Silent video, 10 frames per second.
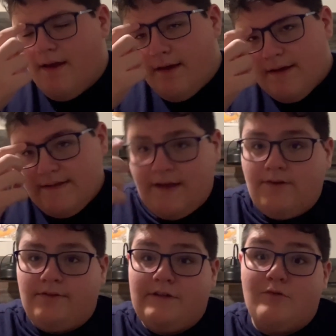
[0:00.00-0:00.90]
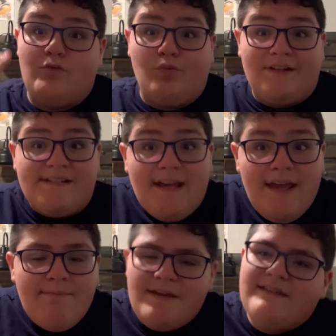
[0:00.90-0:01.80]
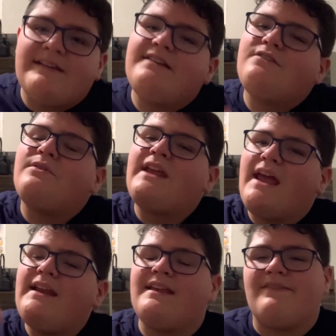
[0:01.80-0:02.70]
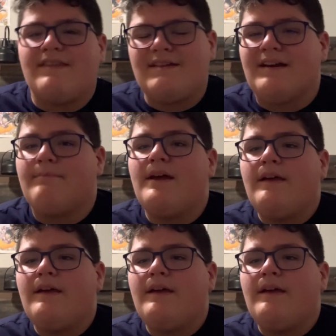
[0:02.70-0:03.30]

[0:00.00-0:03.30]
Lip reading: because I could only do it in one take because I didn't know how to edit at the time.